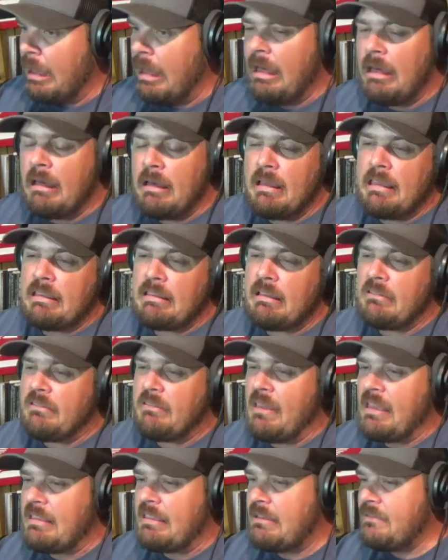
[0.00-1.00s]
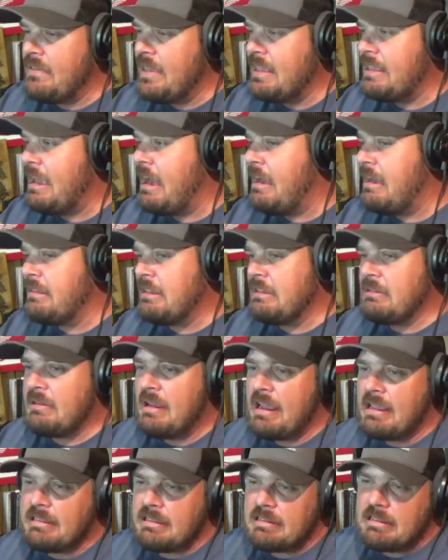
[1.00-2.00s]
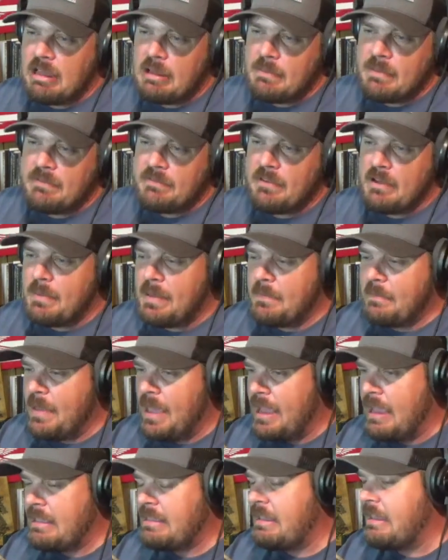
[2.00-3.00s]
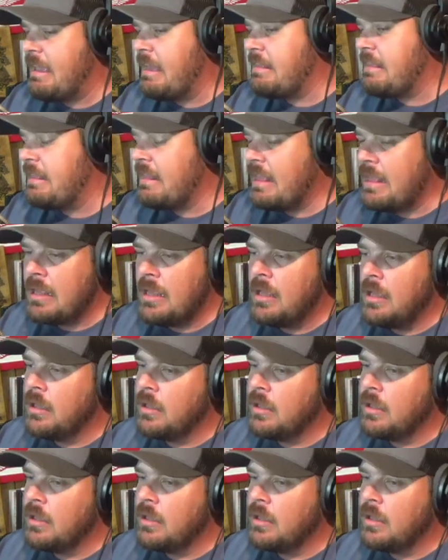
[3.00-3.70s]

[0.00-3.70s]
Oh, he's offensive. He called us racist, homophobic, bigots. He called us.